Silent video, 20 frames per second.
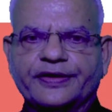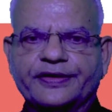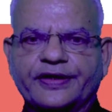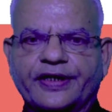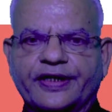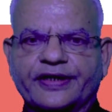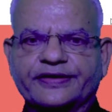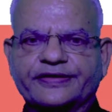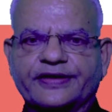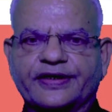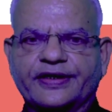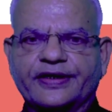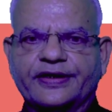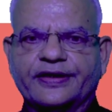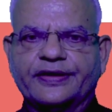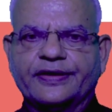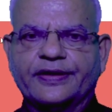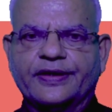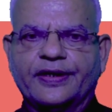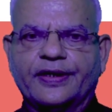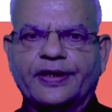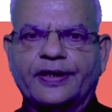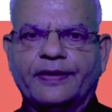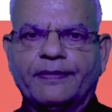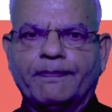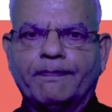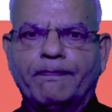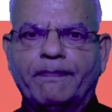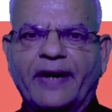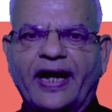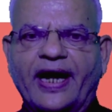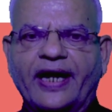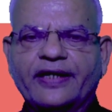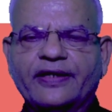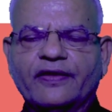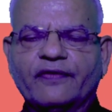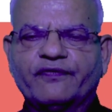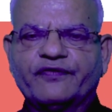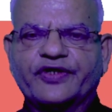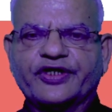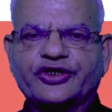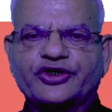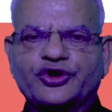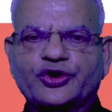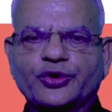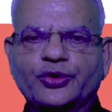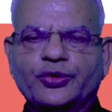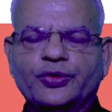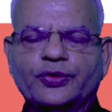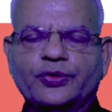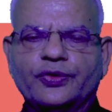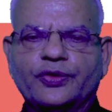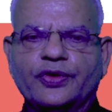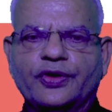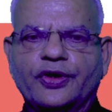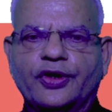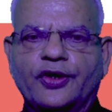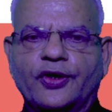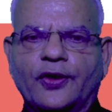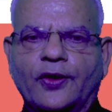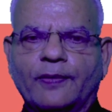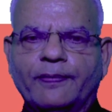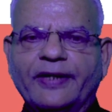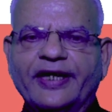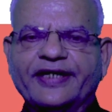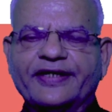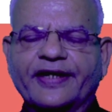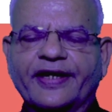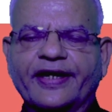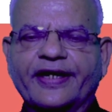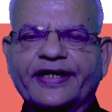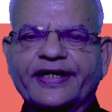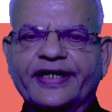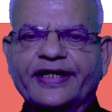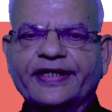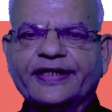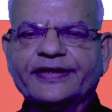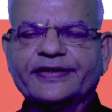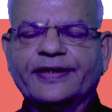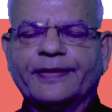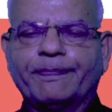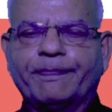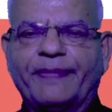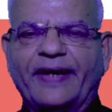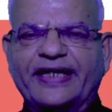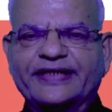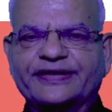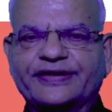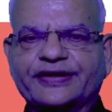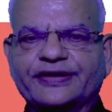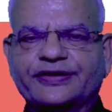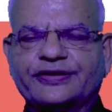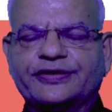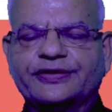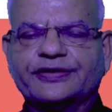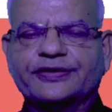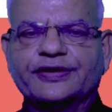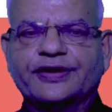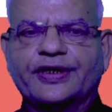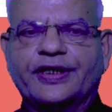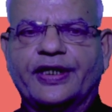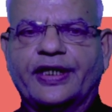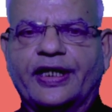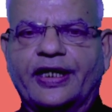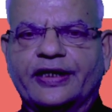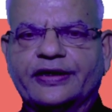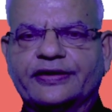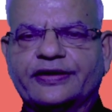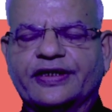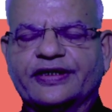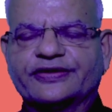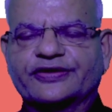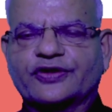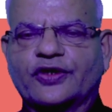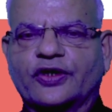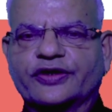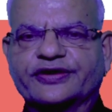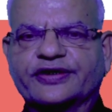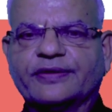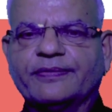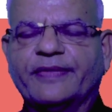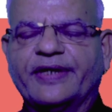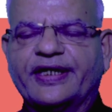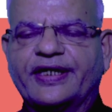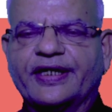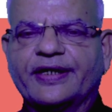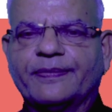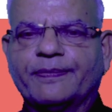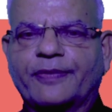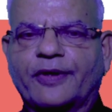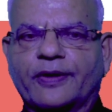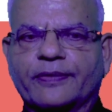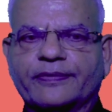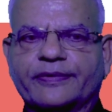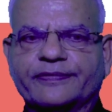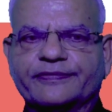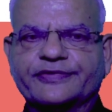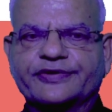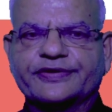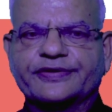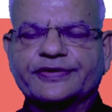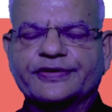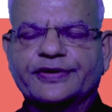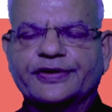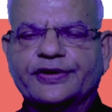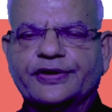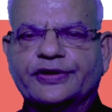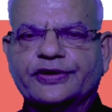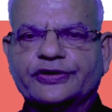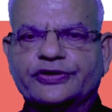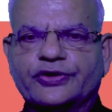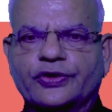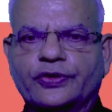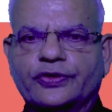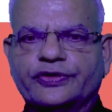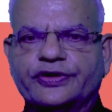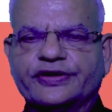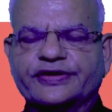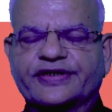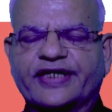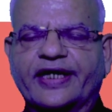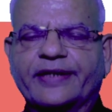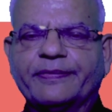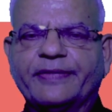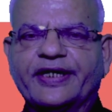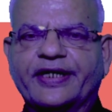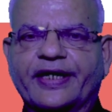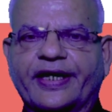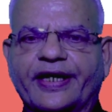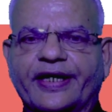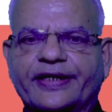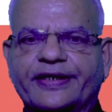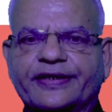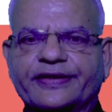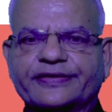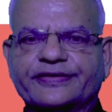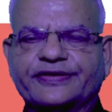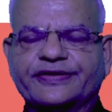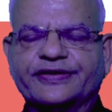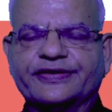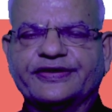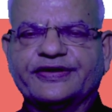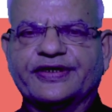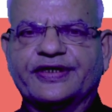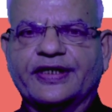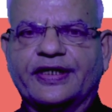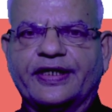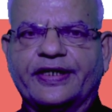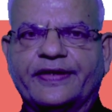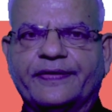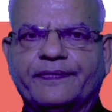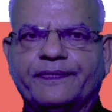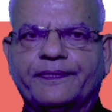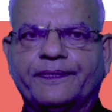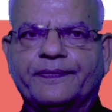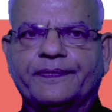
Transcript: there is a band of tissue obliterating the passage and thus causing mating problems. So this can be corrected surgically.